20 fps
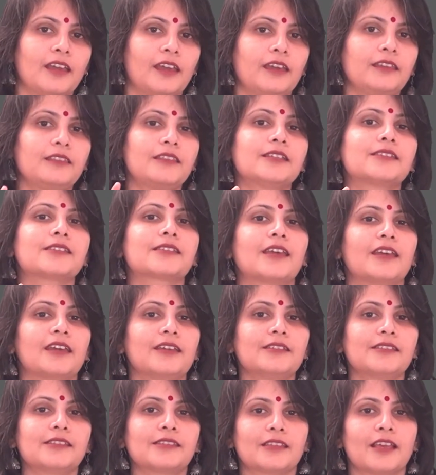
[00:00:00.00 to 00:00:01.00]
In this
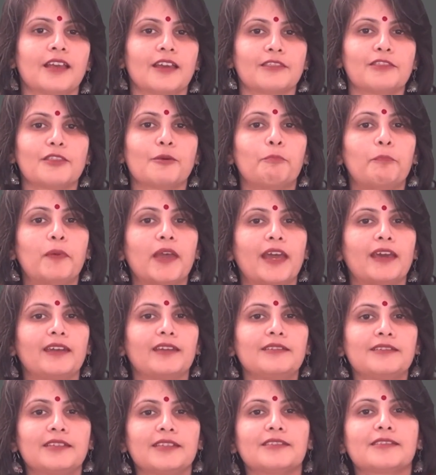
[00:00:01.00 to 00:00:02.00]
case, the
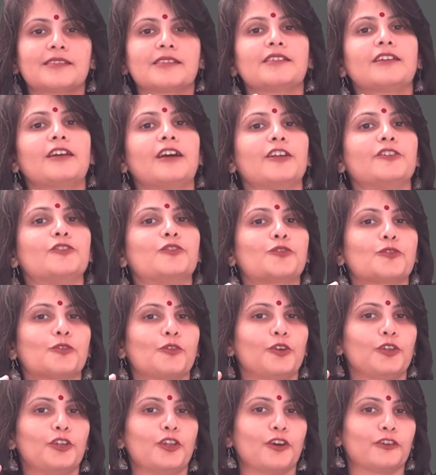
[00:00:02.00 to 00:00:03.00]
parent is in
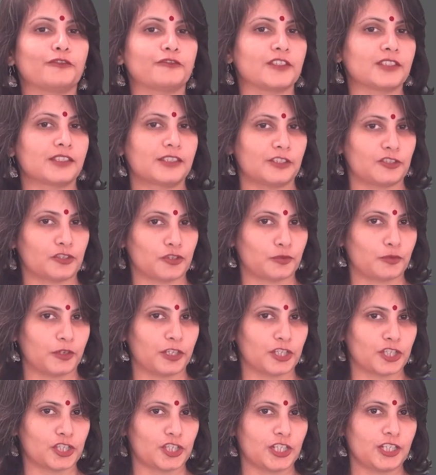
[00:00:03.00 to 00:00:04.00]
control of the
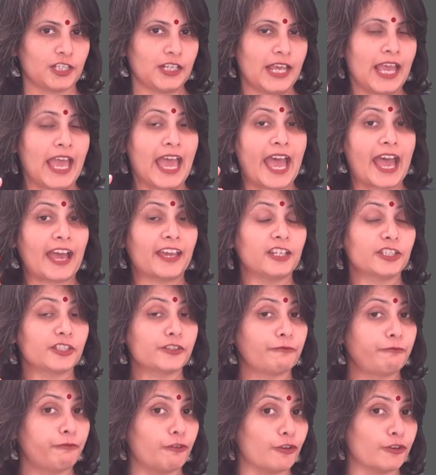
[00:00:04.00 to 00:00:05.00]
situation and is
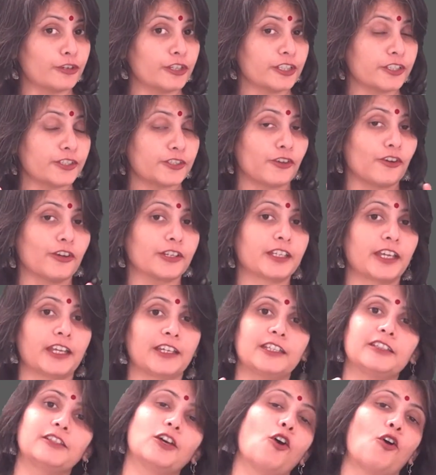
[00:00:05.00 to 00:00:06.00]
focused on
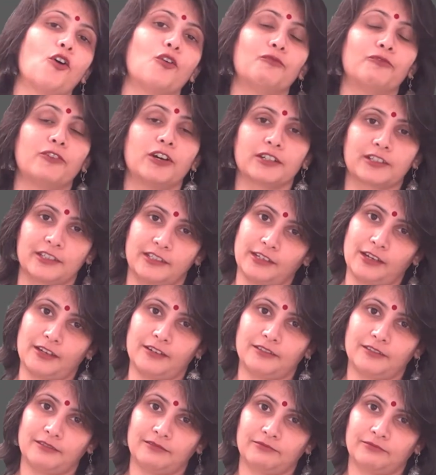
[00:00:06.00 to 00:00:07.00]
getting the homework
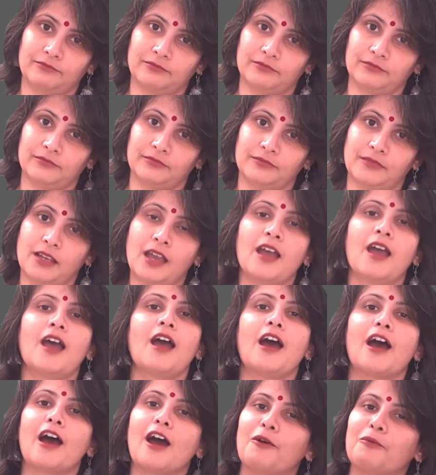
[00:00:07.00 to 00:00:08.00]
done.
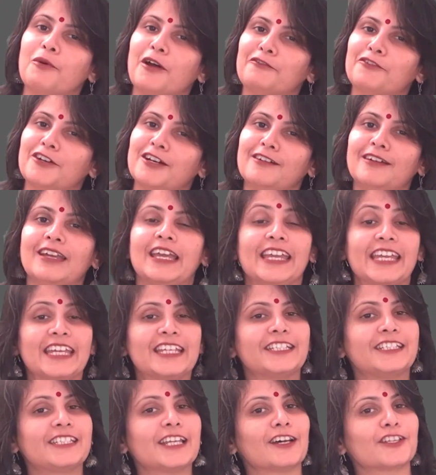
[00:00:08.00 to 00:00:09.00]
However,
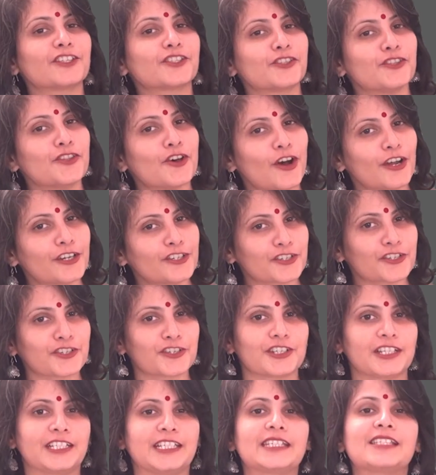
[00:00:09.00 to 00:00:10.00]
he does not
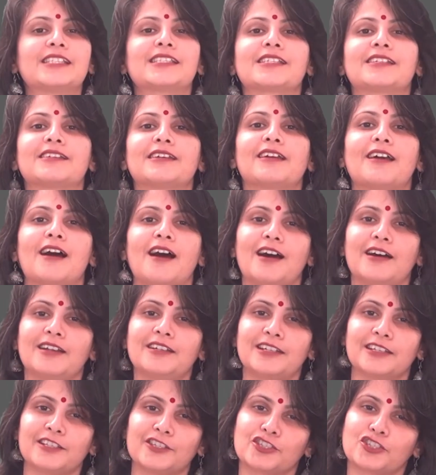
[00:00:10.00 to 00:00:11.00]

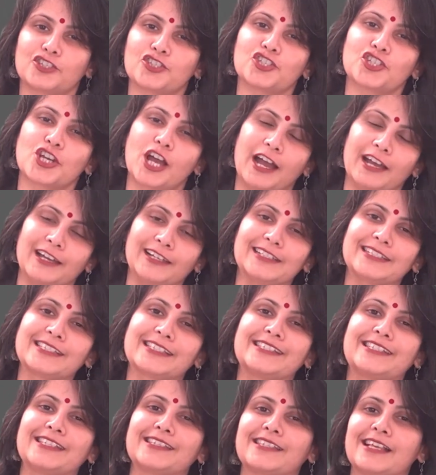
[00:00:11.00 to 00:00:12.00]
disregard his child's
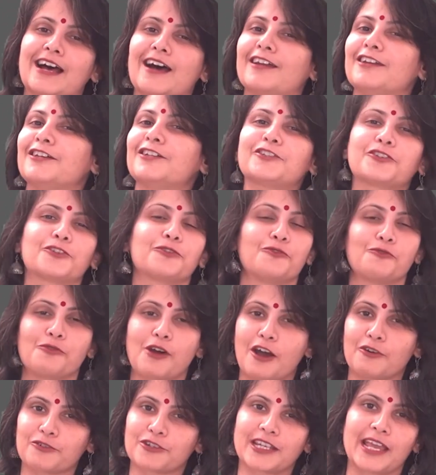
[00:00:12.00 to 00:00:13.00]
desire to go
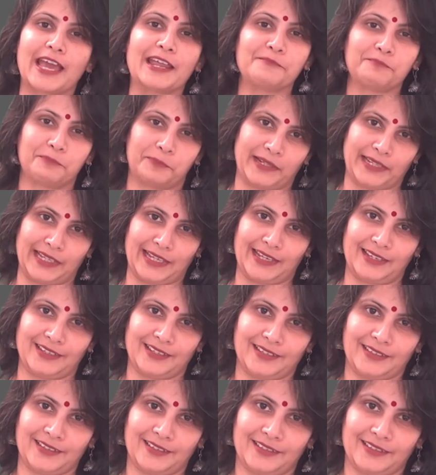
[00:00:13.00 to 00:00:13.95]
out and play.